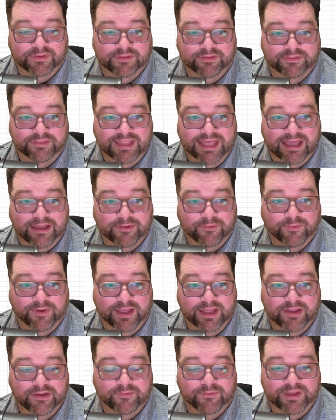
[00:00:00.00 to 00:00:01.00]
That
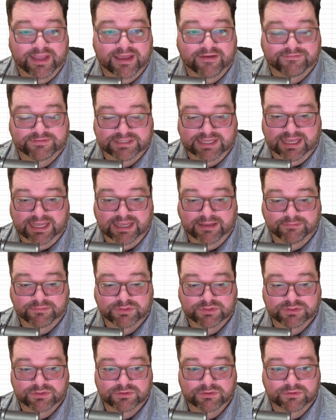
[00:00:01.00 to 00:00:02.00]
way we have time
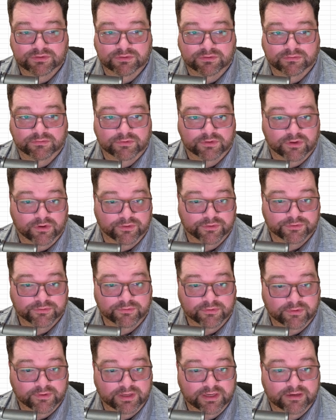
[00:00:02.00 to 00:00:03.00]
to go
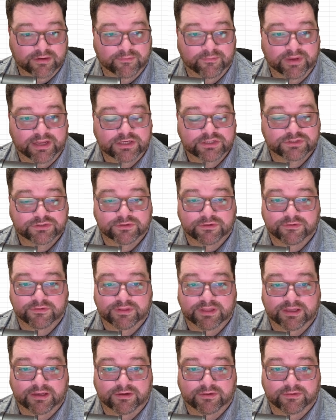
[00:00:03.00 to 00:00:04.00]
through it, make sure
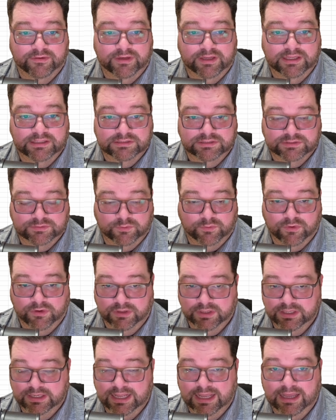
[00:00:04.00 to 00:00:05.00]
that it's
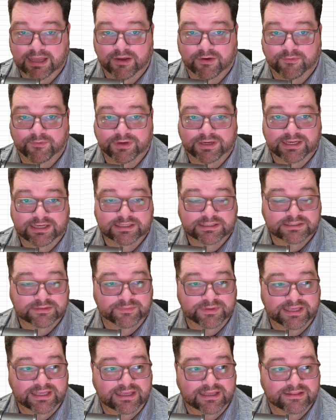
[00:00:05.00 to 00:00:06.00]
worded how we need it to
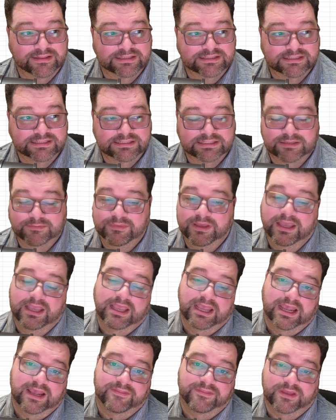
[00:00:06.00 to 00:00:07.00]
be in the system,
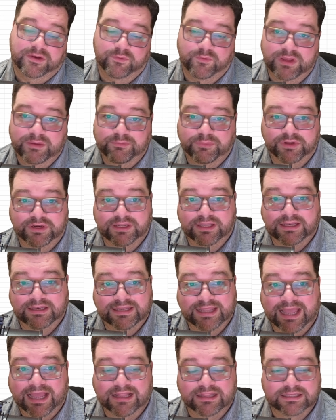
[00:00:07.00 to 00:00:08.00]
and then we put it
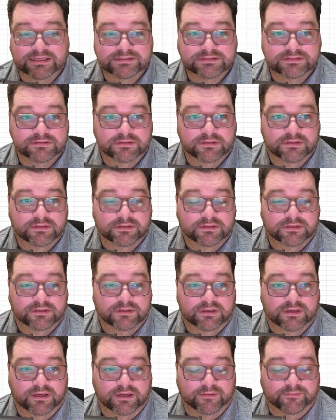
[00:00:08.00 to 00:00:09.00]
into Alex
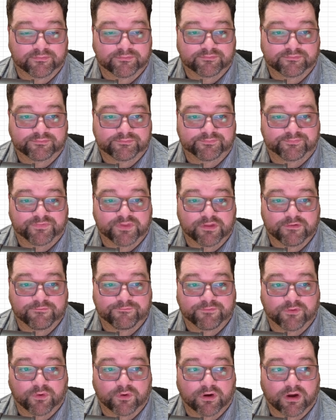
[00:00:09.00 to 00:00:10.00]

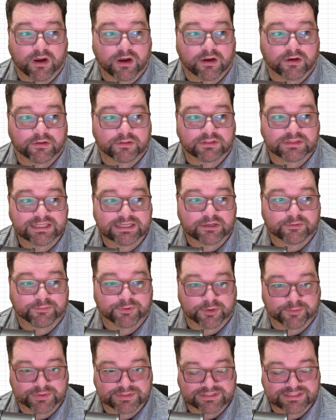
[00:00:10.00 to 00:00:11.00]
for our legal
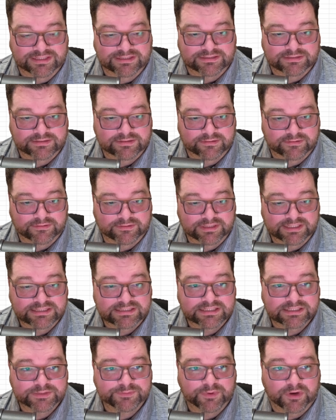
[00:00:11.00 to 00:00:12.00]
purposes.
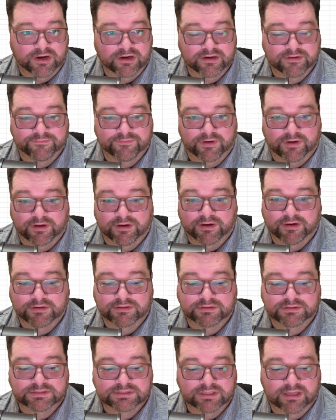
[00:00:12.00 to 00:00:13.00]
This is part of
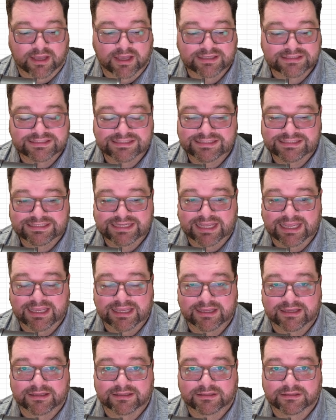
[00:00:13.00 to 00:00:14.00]
us
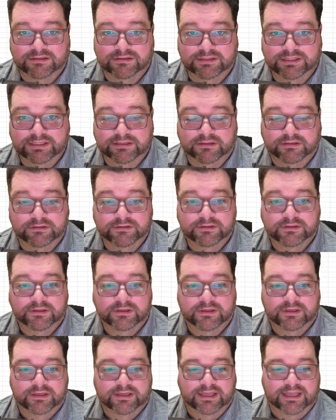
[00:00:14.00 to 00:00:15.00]
staying legal
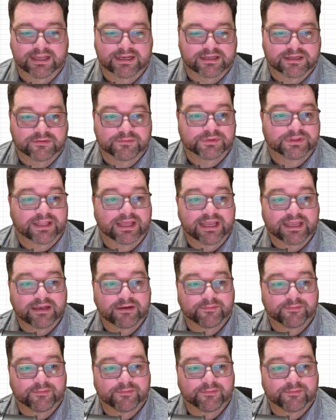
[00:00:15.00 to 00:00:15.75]
and compliant